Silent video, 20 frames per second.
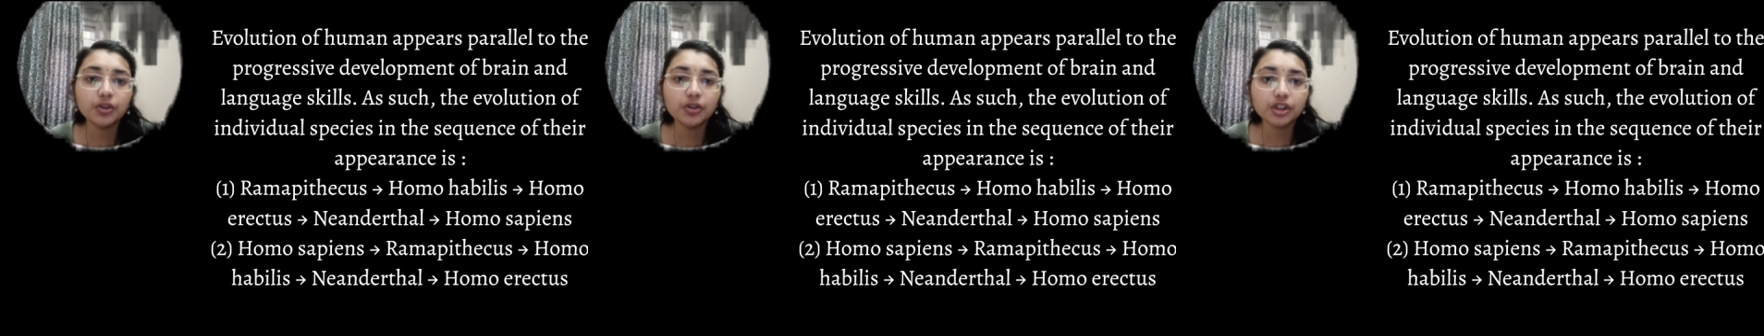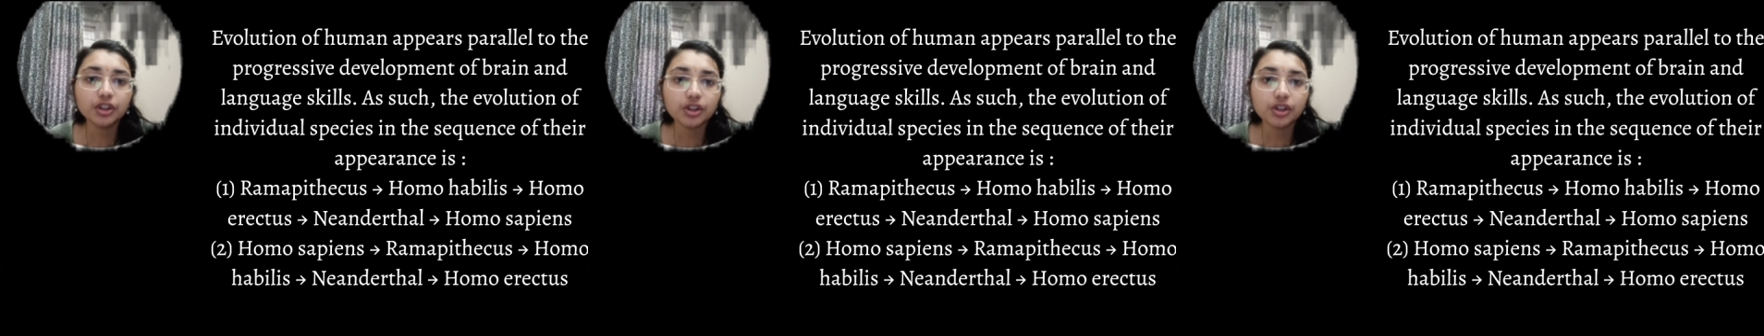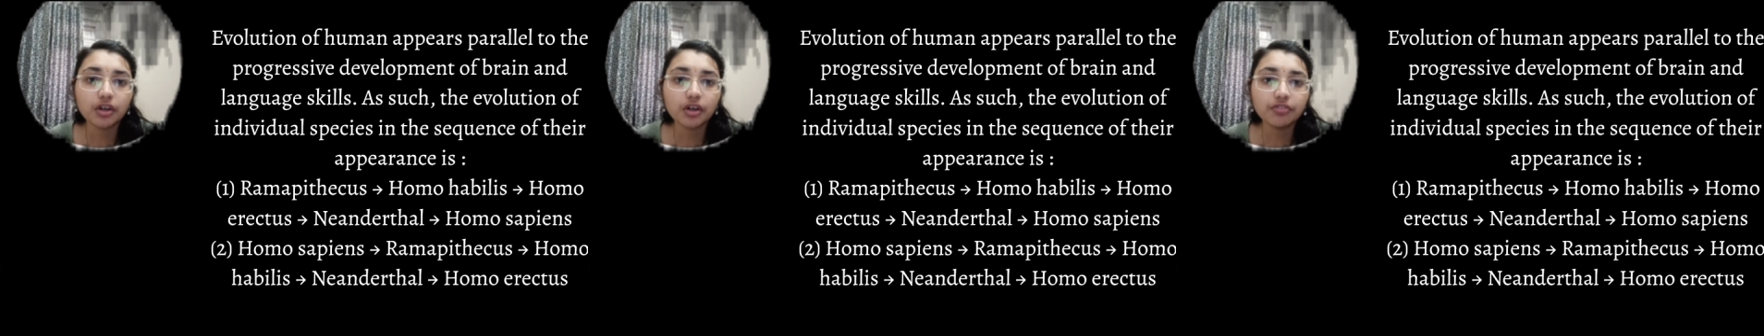
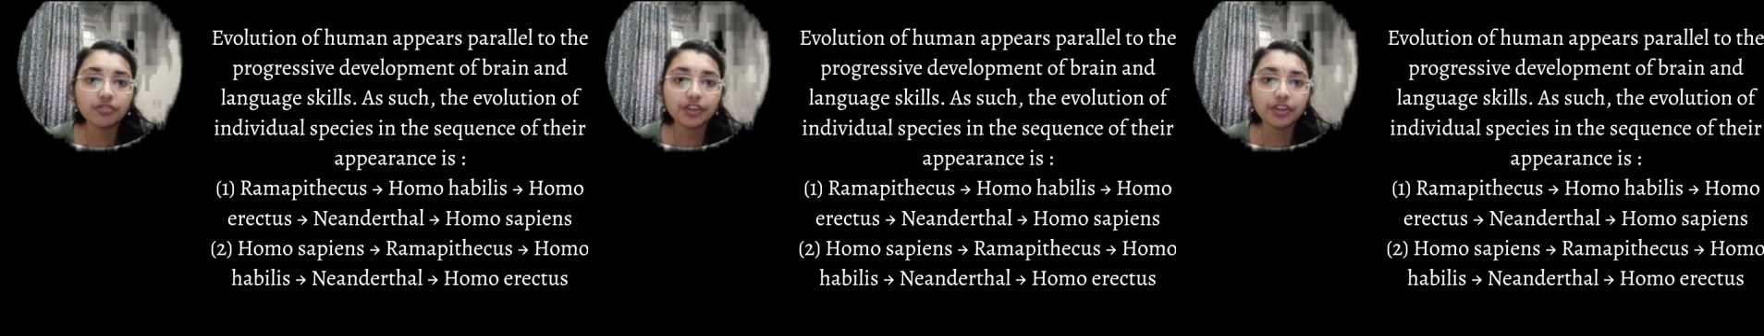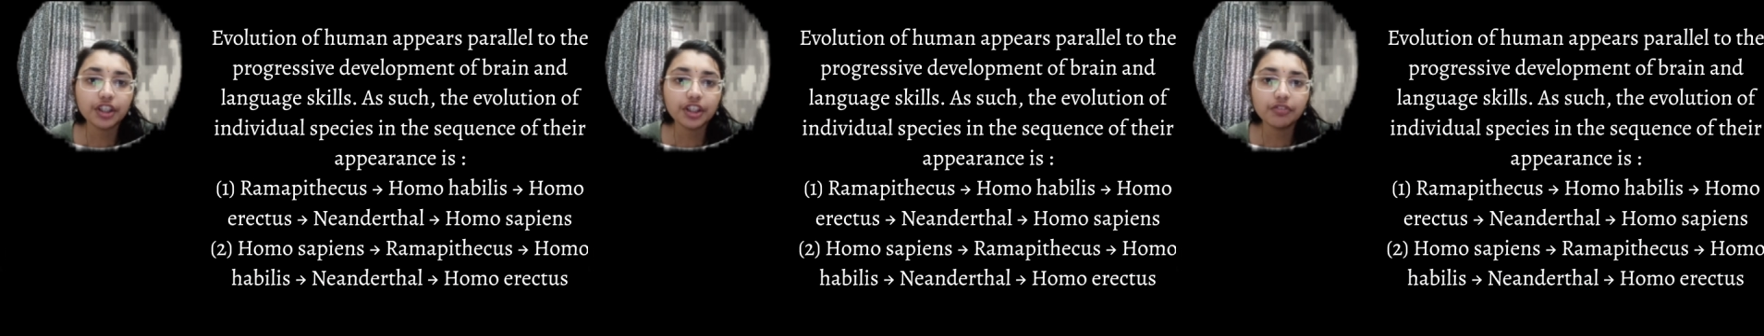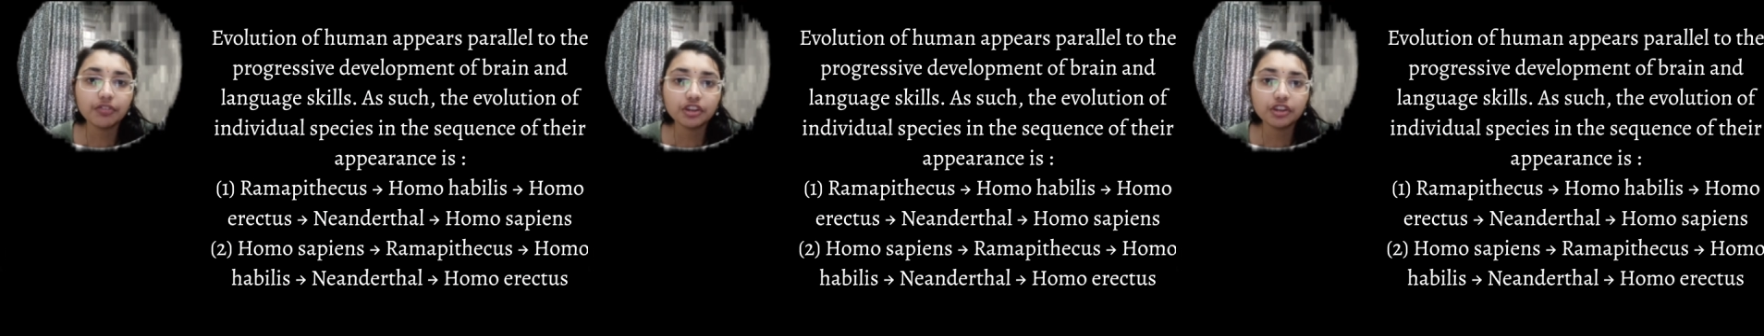of
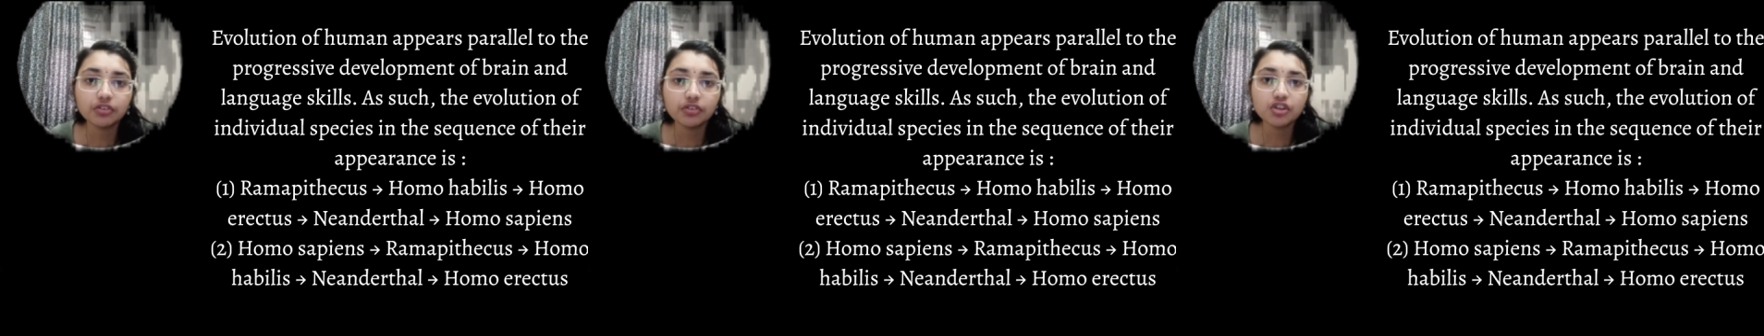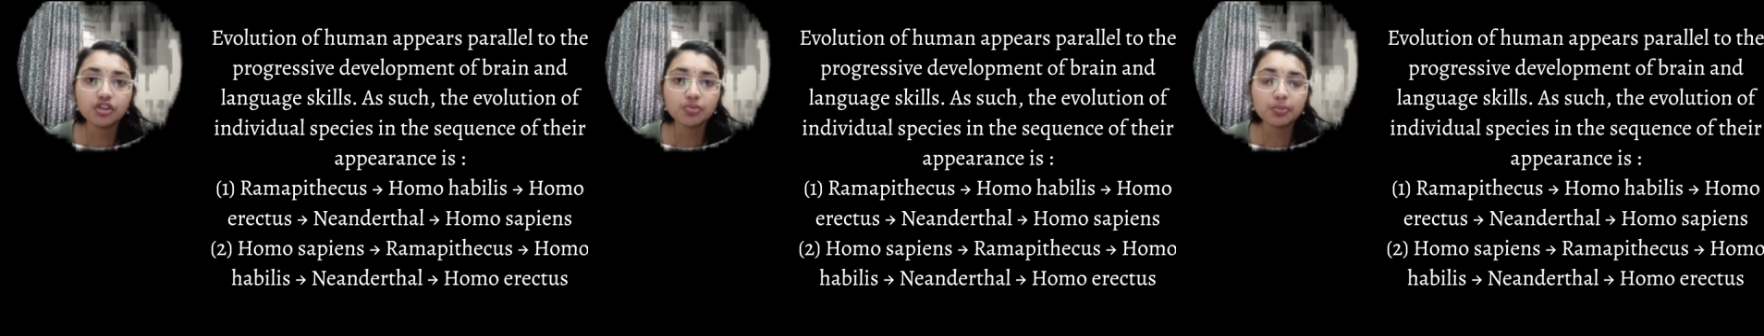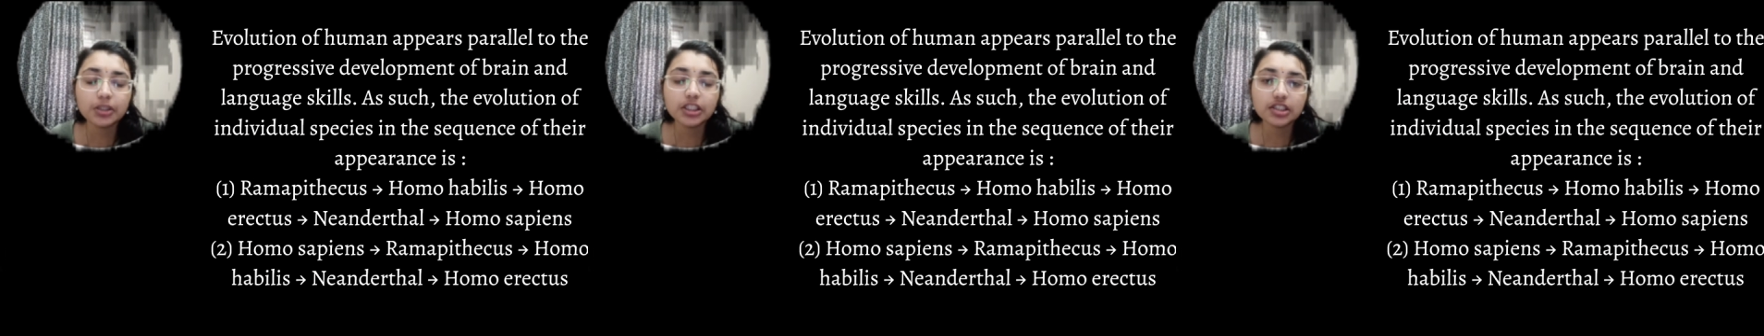individual
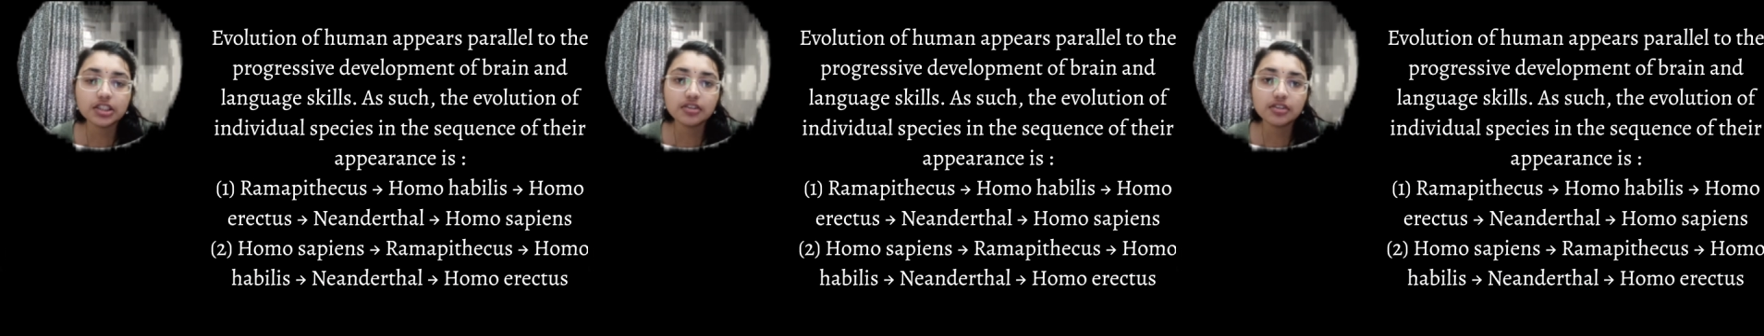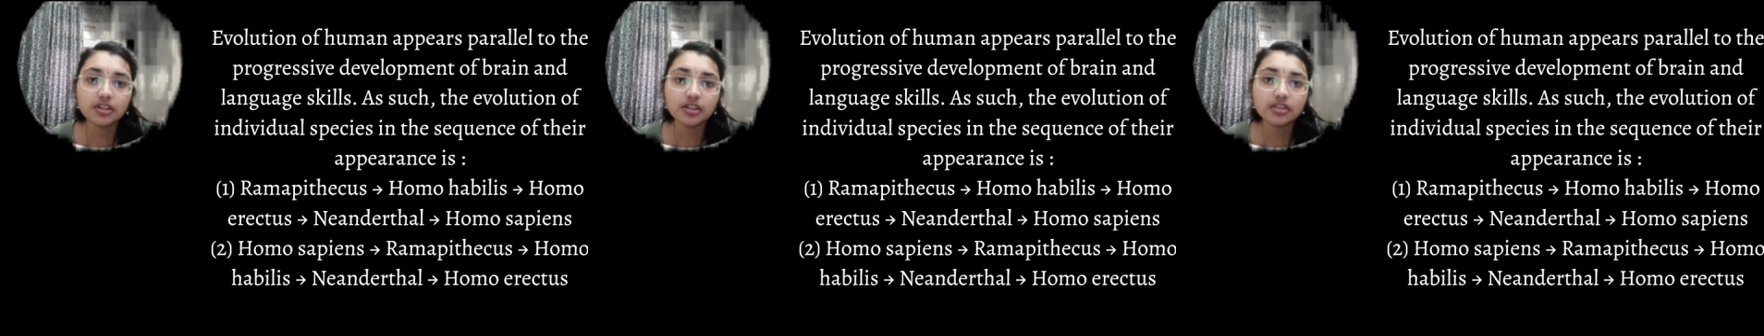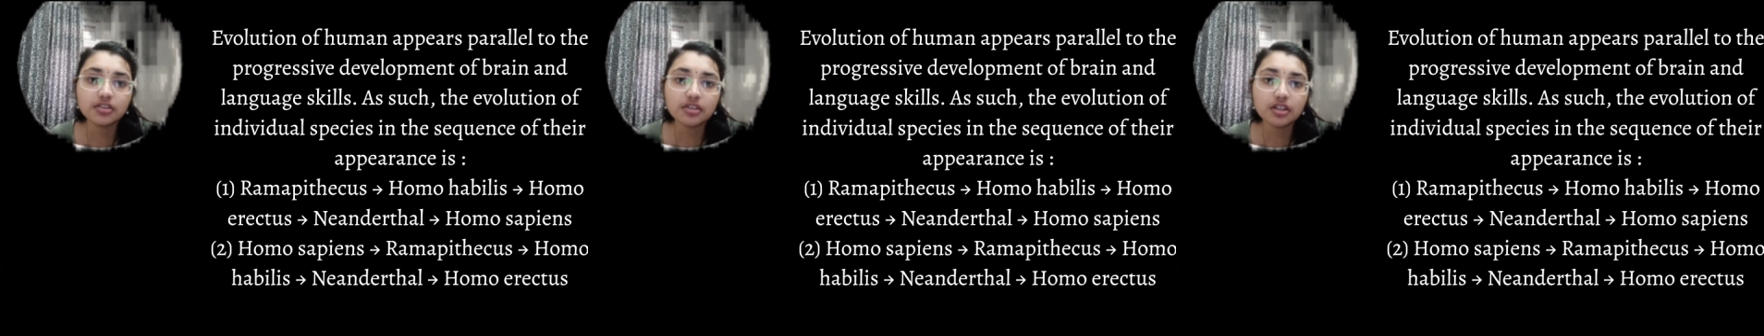species in the
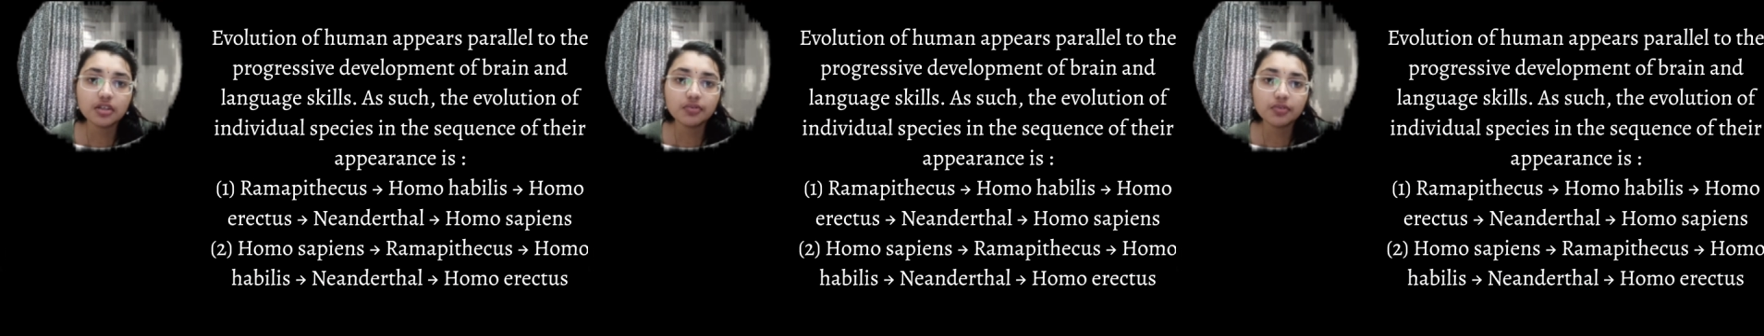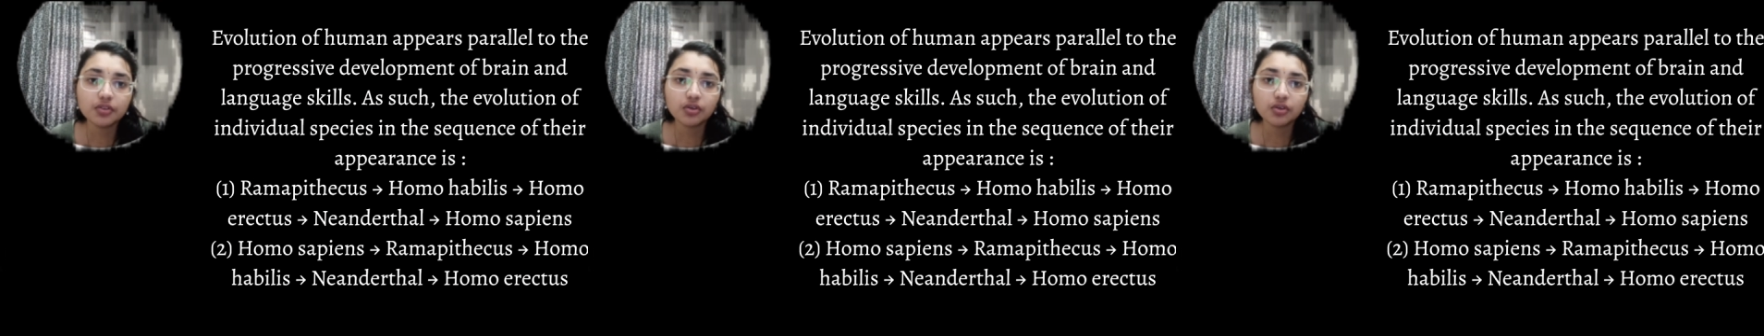sequence of